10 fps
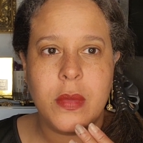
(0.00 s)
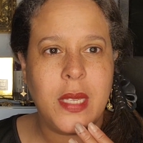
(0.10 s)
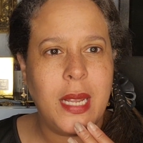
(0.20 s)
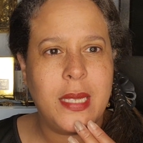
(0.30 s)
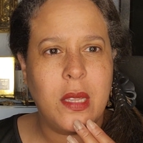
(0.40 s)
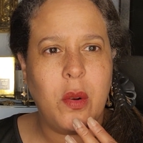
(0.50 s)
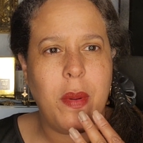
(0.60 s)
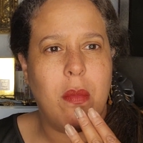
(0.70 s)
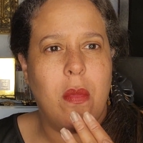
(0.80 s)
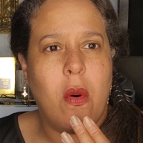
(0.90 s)
See, it's a little
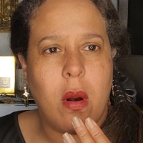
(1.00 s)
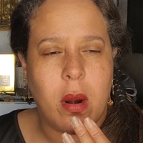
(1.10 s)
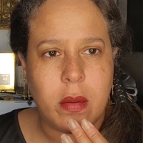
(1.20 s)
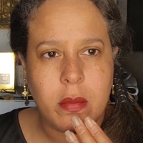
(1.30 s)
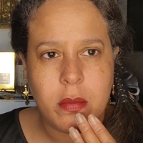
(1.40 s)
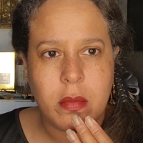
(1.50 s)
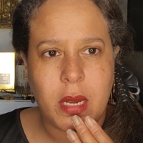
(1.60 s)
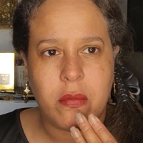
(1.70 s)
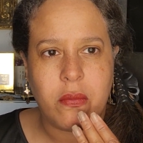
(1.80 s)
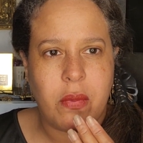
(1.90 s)
bit more
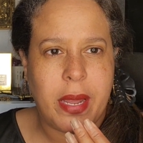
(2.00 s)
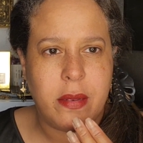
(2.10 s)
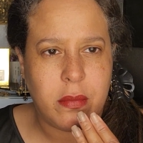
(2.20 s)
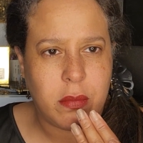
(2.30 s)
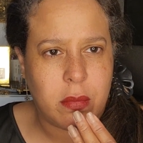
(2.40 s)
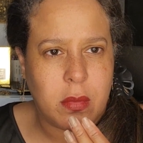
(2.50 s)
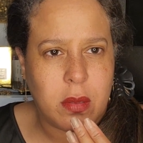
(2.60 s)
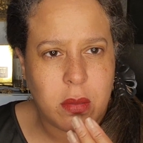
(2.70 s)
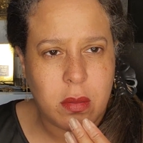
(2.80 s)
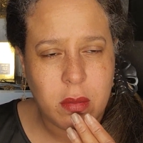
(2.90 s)
like red, a
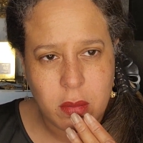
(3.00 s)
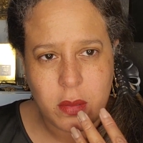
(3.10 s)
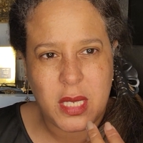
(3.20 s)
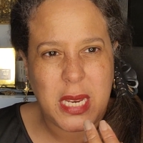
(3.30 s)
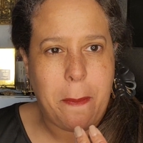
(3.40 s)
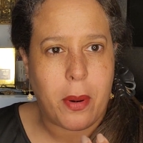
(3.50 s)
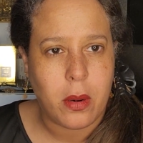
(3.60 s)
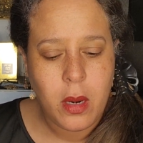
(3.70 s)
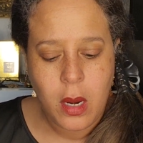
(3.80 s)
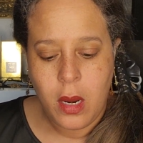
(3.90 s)
little
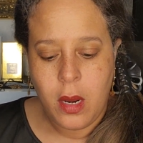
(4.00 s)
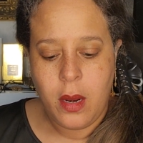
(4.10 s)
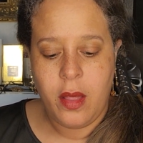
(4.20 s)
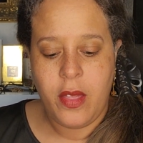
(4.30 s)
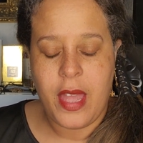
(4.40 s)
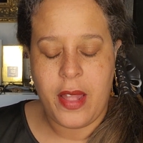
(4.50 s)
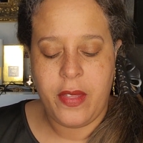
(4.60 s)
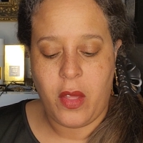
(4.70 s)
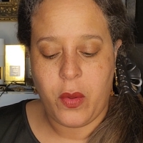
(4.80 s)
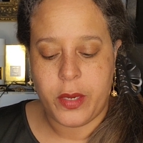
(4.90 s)
deeper than
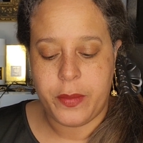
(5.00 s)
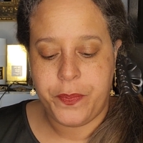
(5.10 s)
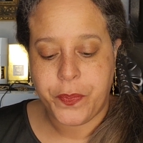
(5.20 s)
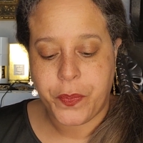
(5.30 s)
the other one.